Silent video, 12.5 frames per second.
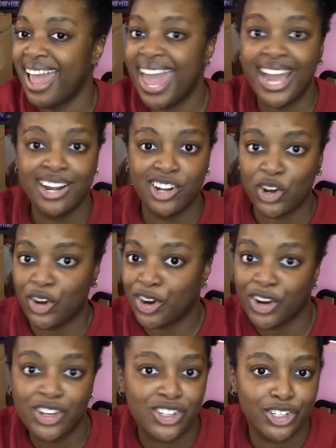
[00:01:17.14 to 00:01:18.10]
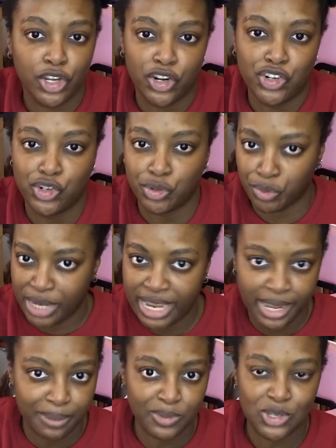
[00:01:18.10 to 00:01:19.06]
a nerd's
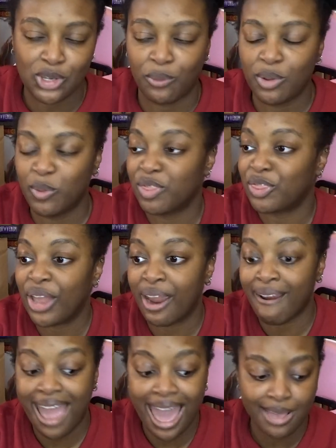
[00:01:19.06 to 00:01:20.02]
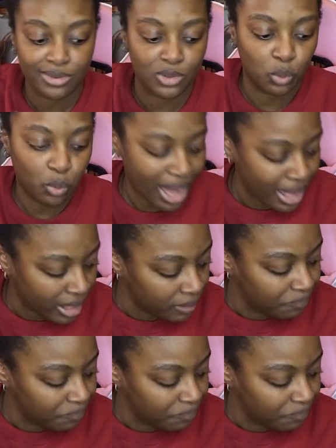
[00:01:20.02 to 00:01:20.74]
dream, so we went there as well.